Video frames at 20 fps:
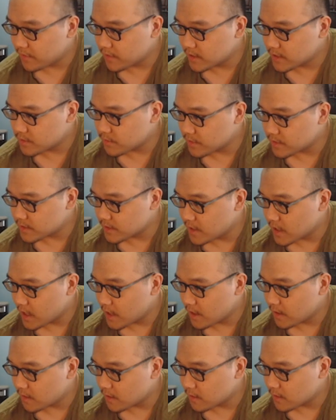was
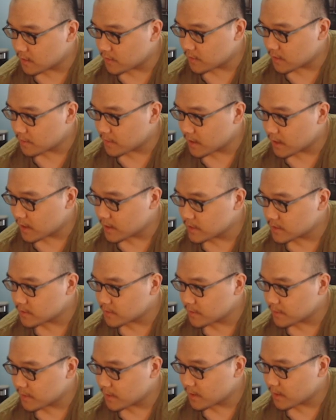not. Only among my eyes
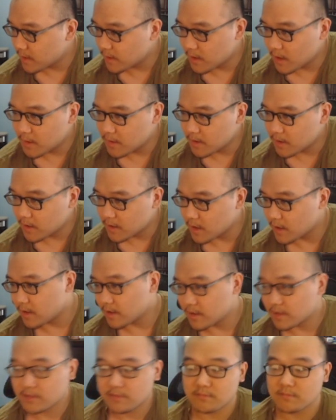when minigame gave me
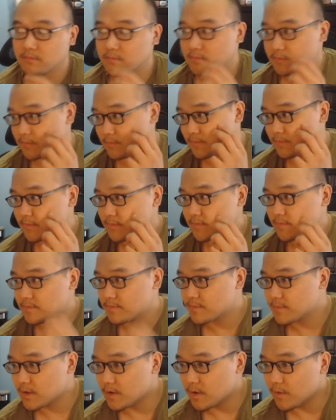headaches.
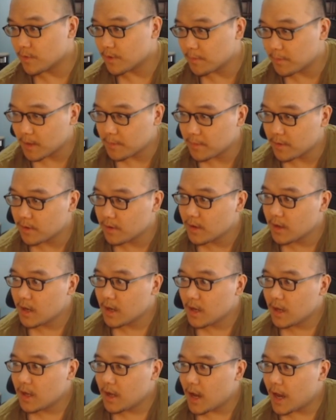Wouldn't blame you.
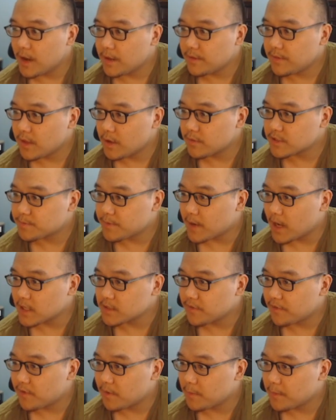I didn't think it was
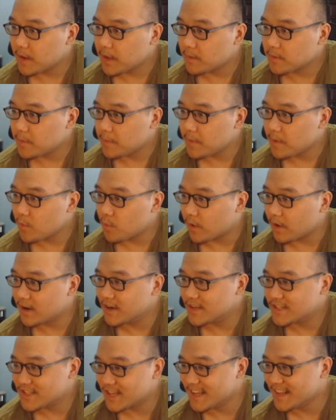possible for a minigame to be
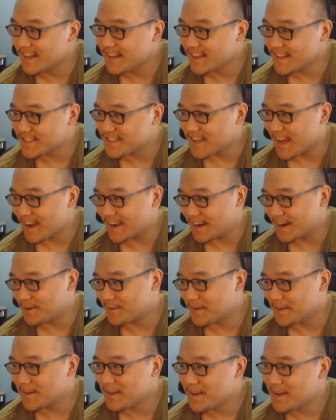worse than the soccer
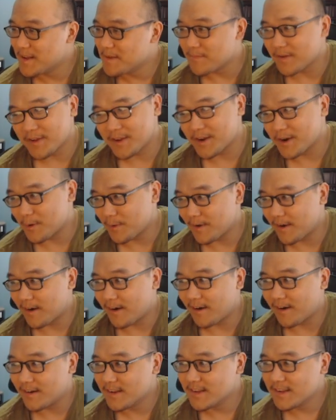one, but here we
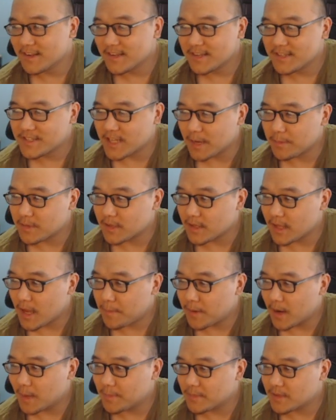are. Same delay
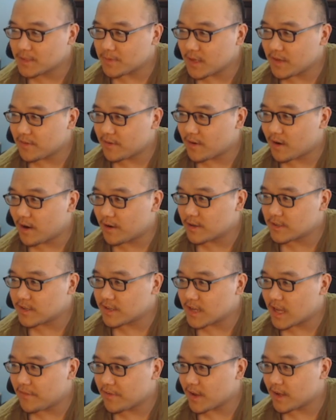problems, but even harder to
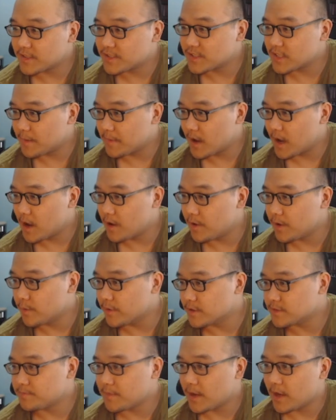navigate somehow. It
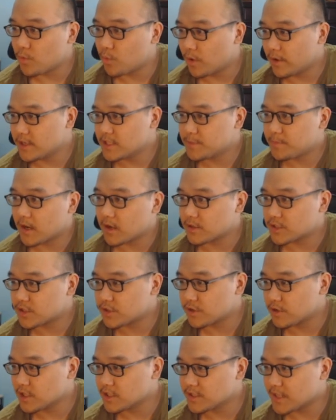was made worse by the
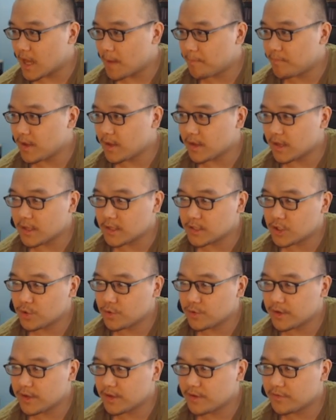controls not being
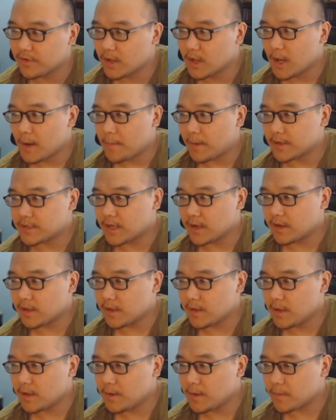intuitive,
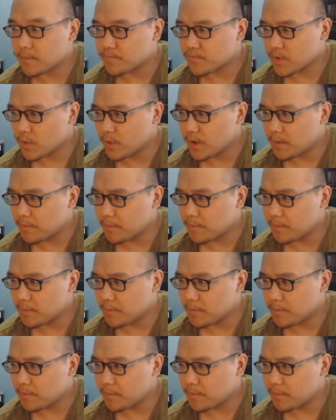particularly when